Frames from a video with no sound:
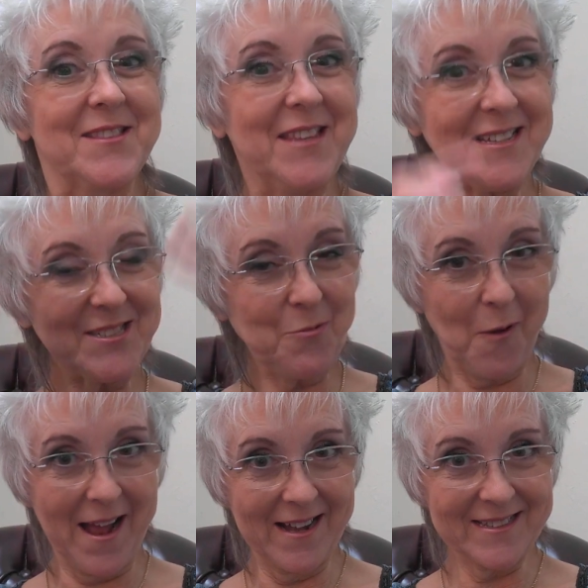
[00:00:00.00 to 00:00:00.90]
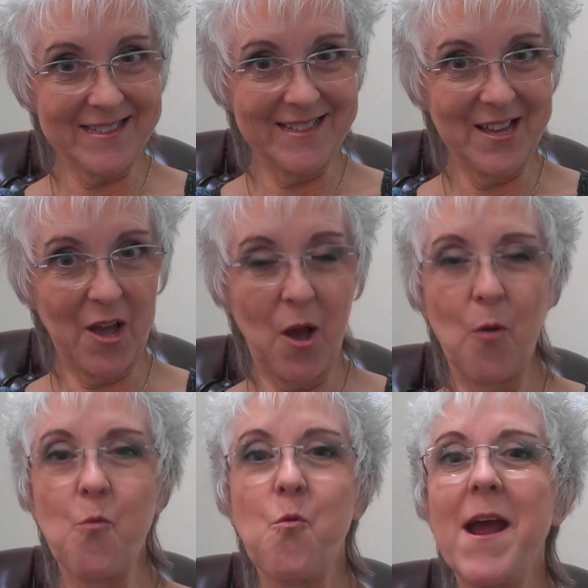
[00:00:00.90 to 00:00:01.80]
This world
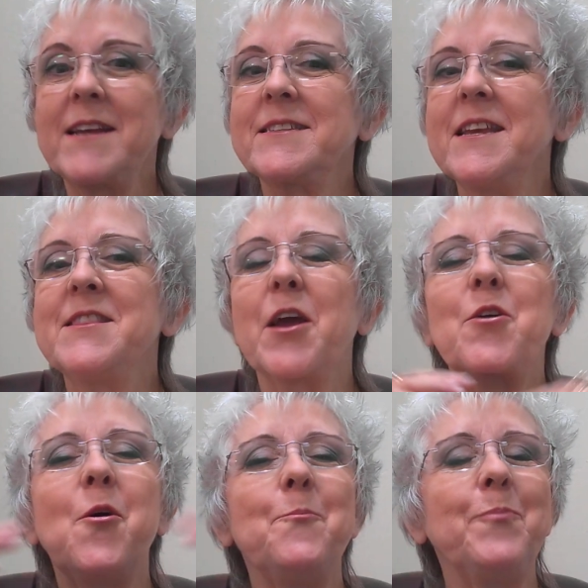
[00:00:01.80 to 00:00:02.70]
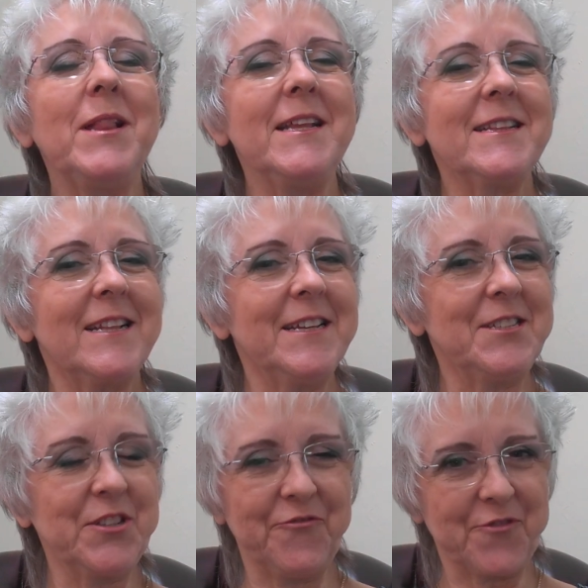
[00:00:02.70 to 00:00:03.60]
works in a completely
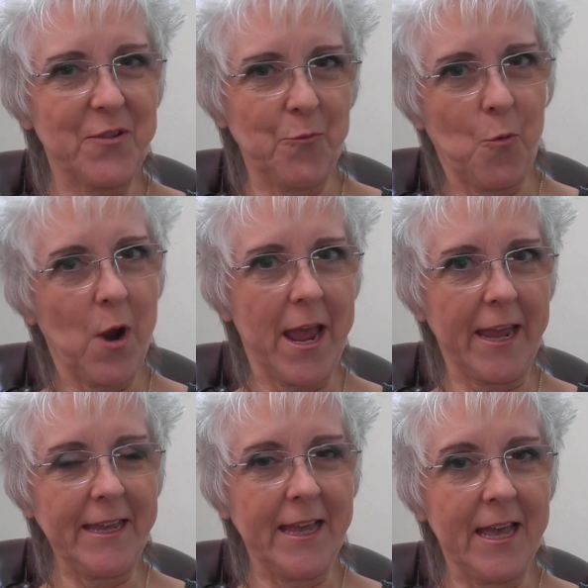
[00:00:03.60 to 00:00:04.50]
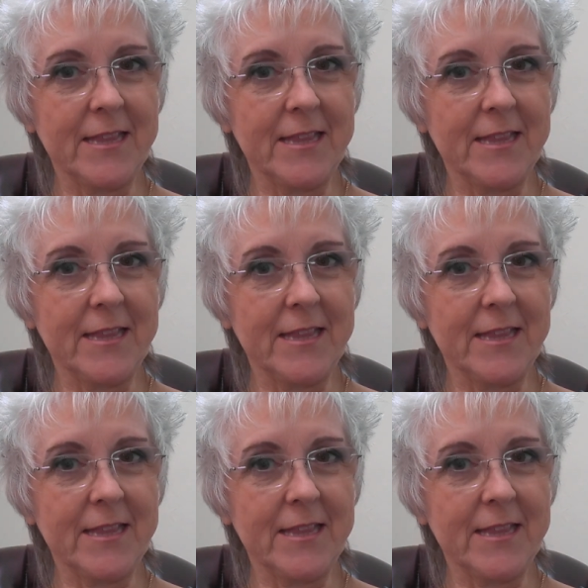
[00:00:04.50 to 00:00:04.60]
different way